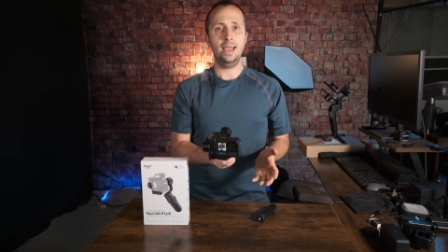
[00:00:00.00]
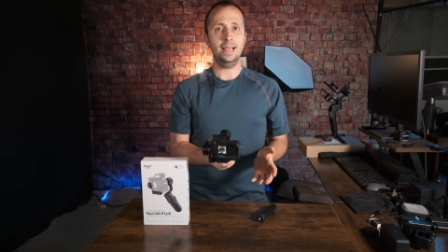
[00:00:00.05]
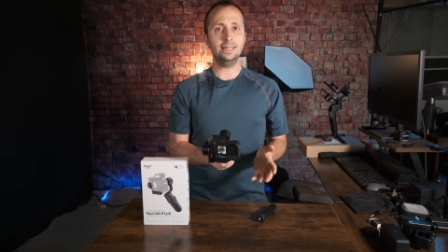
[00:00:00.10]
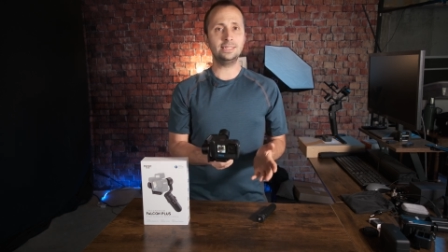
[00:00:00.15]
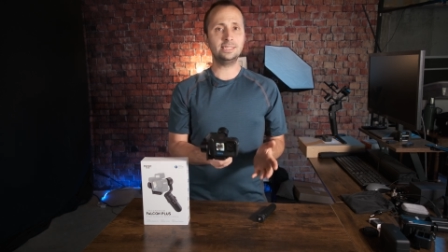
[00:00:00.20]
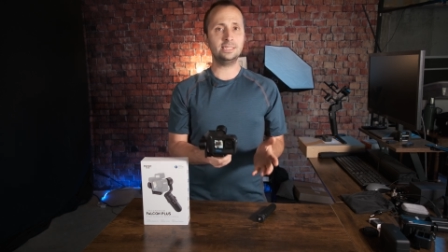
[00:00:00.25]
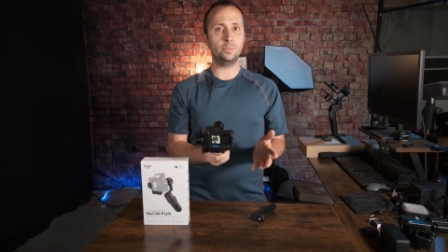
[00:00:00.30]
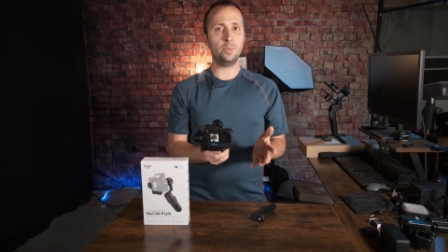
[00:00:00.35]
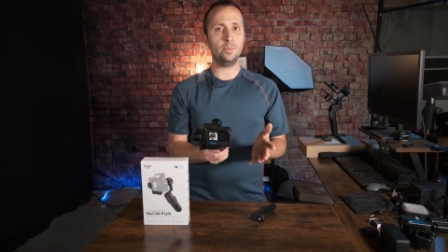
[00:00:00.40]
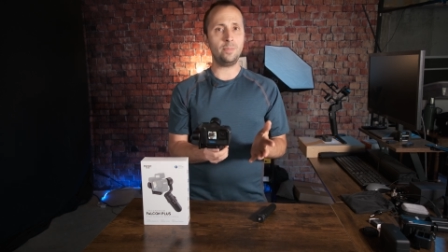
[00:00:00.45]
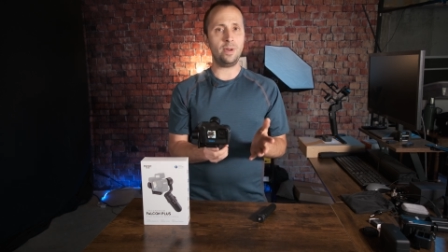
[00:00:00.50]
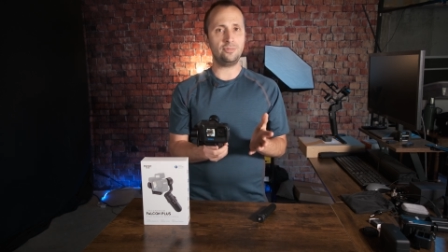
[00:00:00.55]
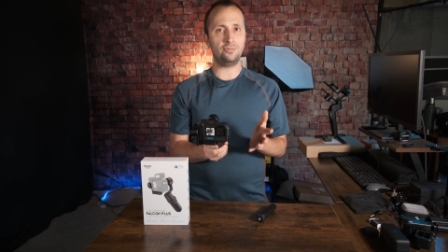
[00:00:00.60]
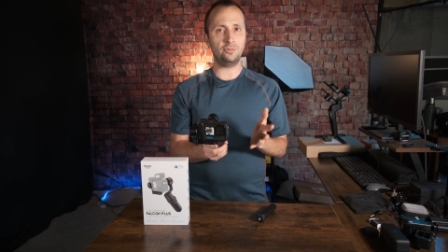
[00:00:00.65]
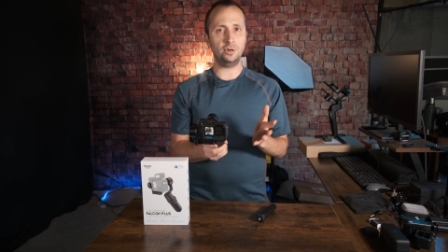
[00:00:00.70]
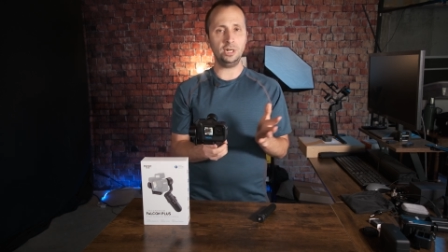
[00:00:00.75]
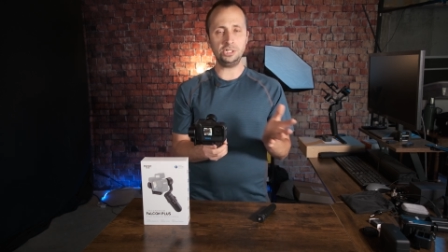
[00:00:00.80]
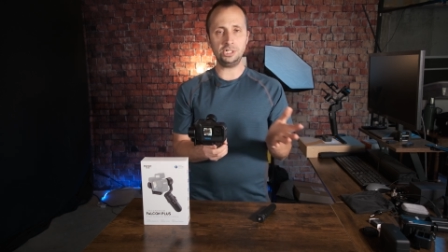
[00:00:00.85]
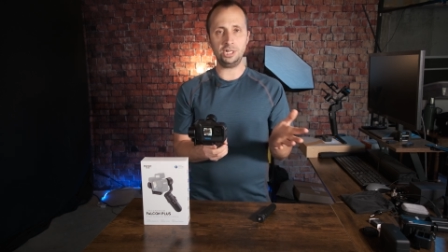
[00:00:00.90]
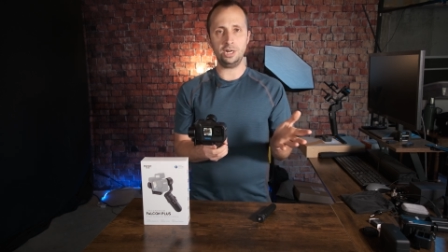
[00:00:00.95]
In some of my
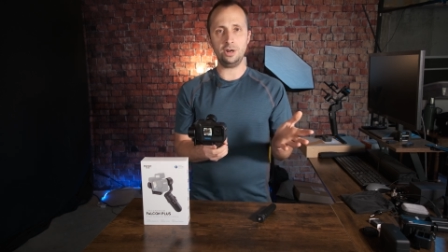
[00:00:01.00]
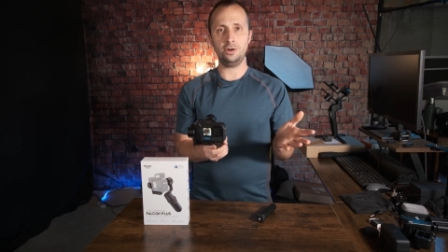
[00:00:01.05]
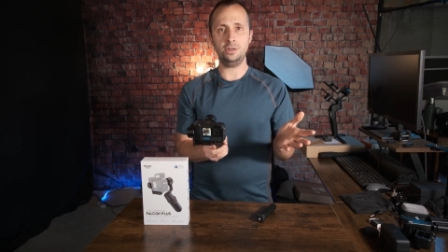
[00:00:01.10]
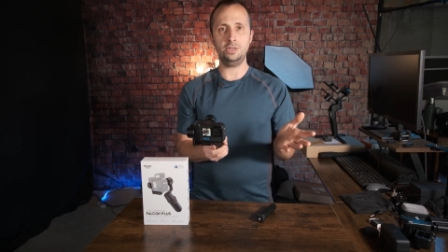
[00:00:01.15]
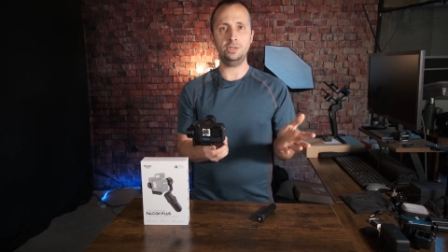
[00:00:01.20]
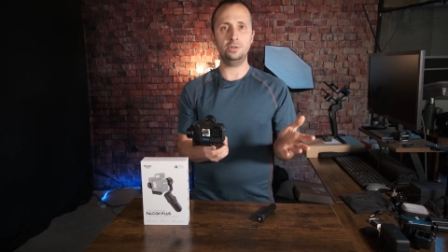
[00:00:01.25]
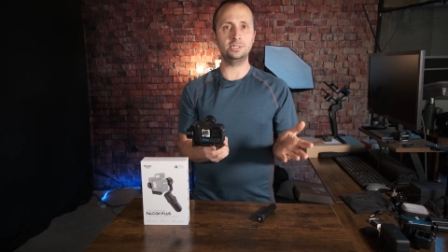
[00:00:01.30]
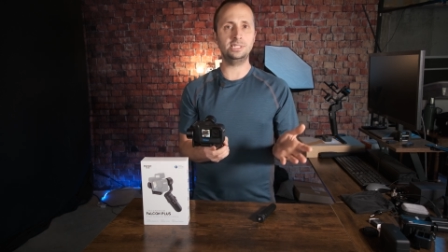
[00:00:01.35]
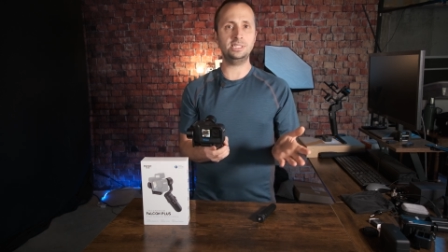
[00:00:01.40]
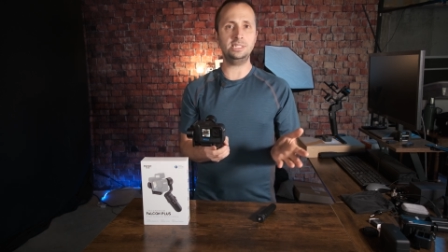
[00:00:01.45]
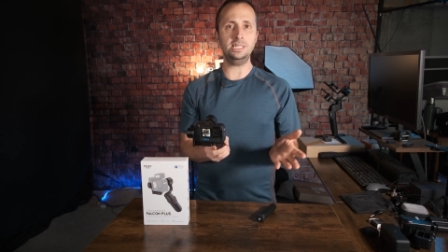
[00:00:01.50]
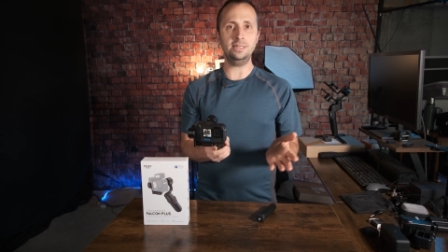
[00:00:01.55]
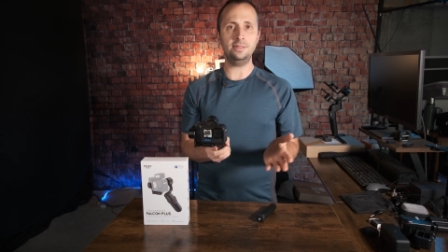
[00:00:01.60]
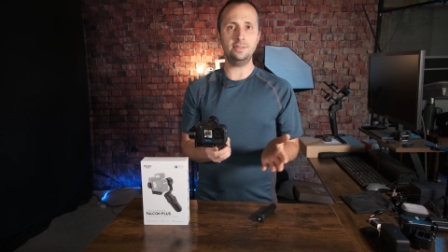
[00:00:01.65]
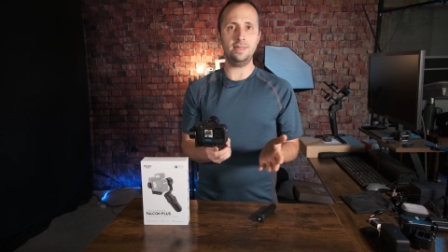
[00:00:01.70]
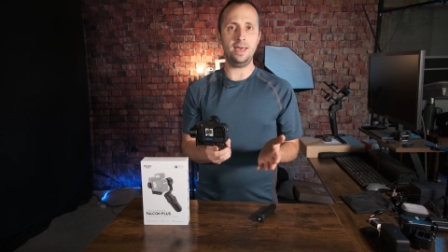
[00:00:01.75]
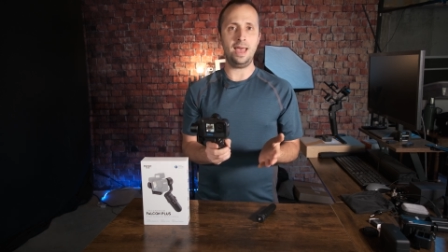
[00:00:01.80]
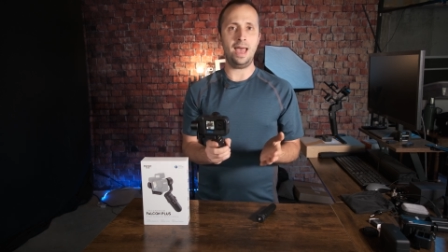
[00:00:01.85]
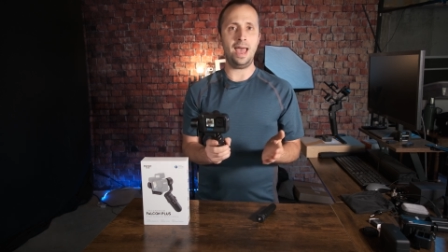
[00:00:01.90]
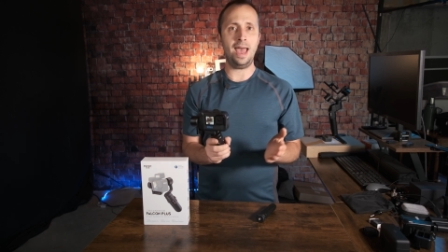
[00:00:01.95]
footage here, you'll see
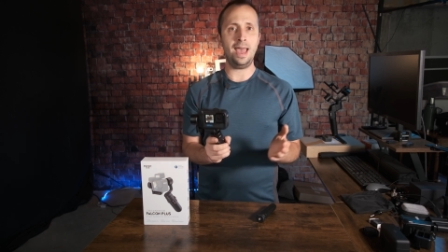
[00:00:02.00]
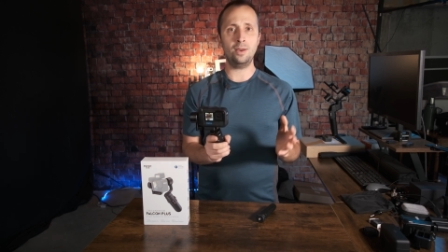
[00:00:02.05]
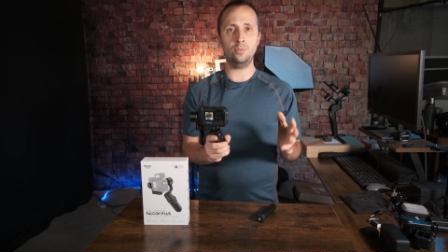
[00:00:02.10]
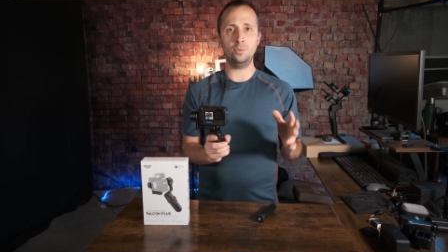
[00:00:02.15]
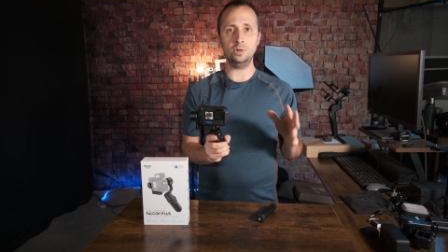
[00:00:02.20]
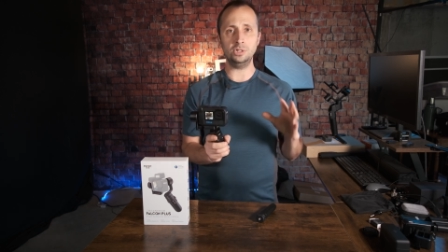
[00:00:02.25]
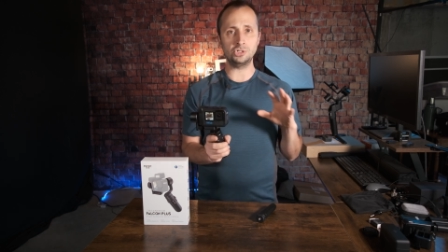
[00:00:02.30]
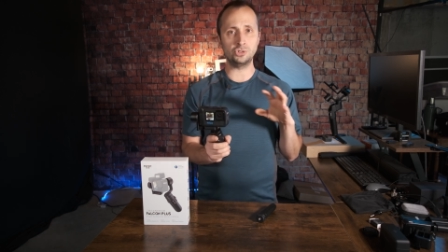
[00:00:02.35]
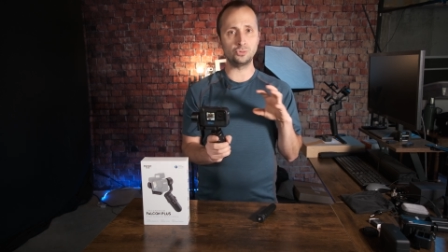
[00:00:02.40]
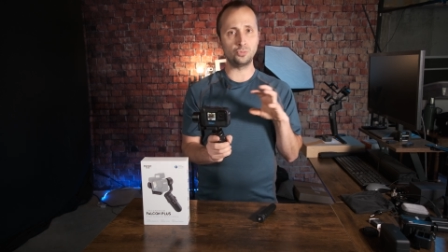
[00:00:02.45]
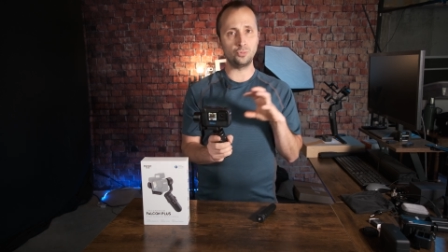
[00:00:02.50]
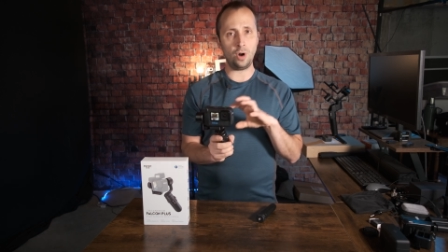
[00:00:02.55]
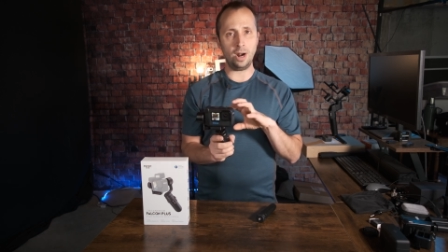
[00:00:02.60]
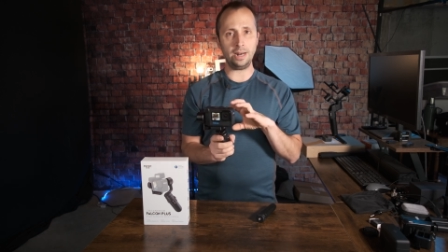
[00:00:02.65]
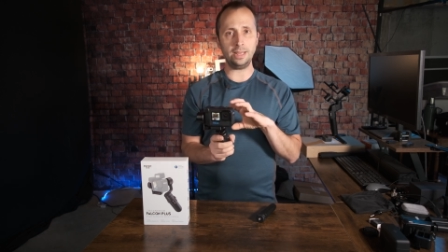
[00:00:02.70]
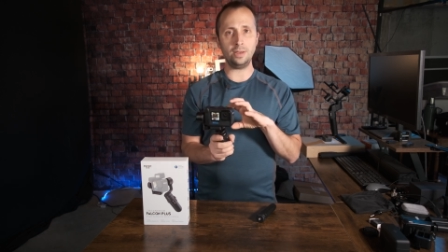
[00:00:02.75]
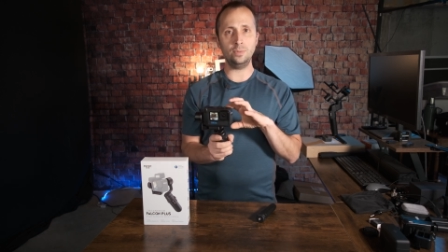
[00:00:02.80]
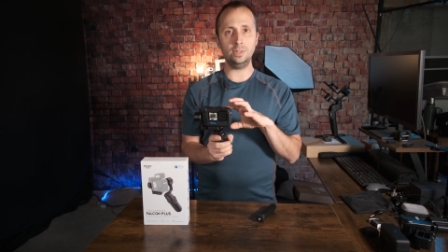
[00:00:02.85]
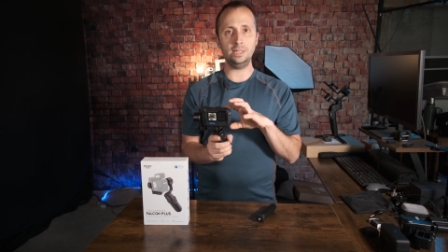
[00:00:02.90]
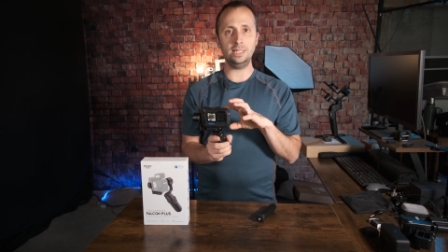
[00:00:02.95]
that I was
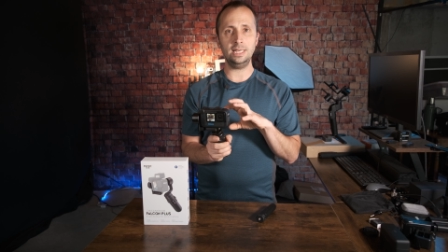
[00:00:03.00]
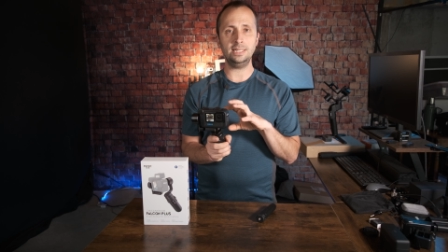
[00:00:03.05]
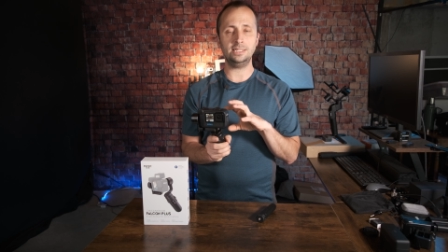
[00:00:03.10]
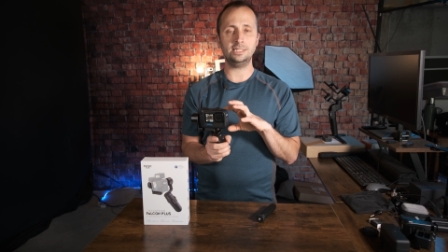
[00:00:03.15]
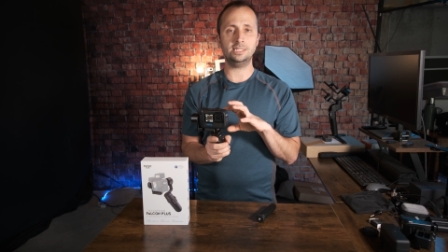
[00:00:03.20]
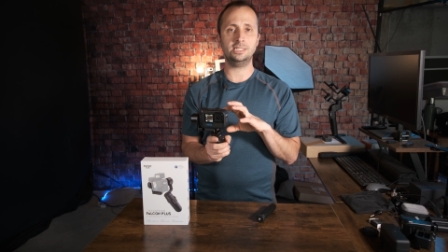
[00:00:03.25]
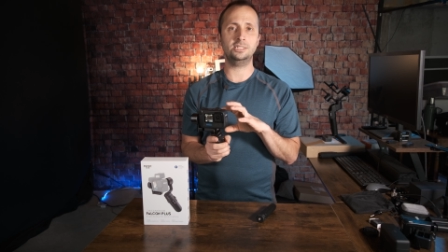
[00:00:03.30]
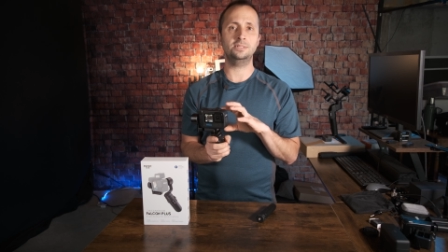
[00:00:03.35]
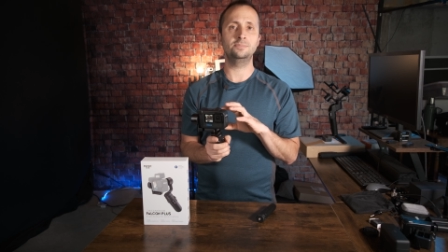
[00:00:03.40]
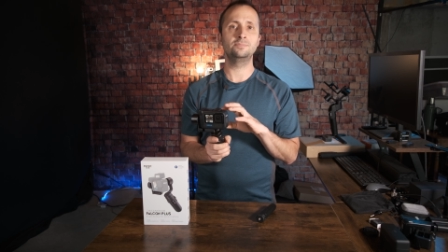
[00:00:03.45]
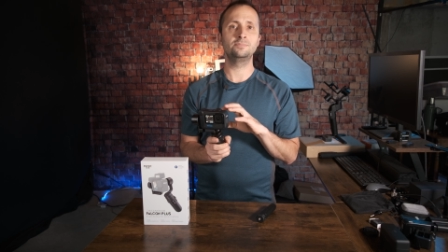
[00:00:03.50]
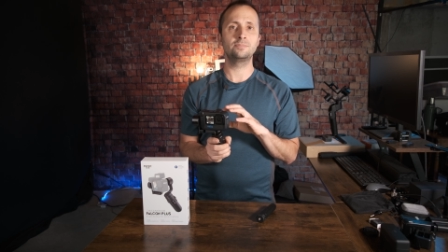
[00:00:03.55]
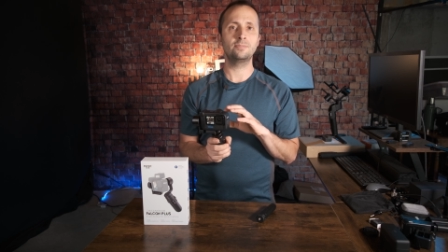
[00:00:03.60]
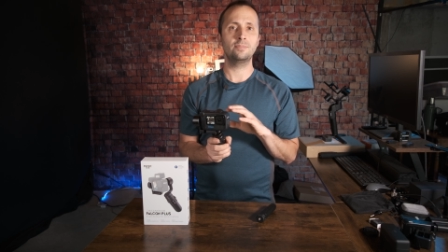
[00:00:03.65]
running with this,